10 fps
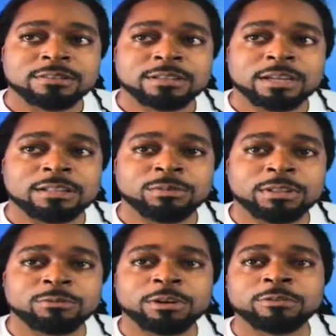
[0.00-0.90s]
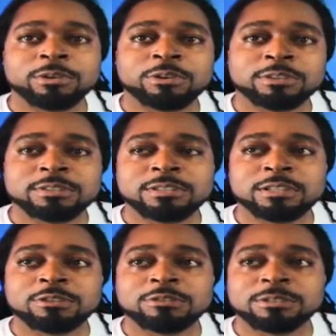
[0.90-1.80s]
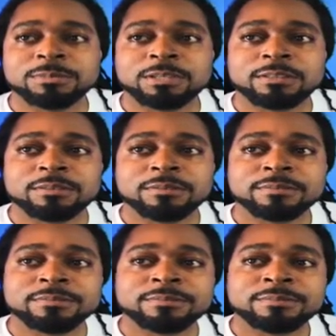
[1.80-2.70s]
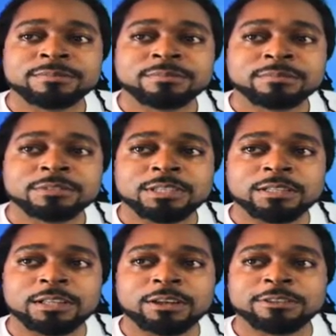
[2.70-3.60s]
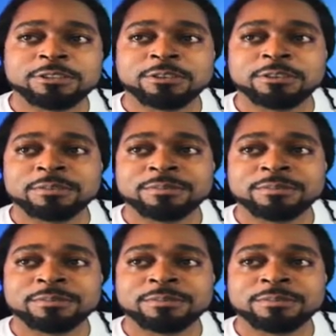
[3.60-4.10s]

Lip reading: And where are we going to see you, Jameed? Sunday also?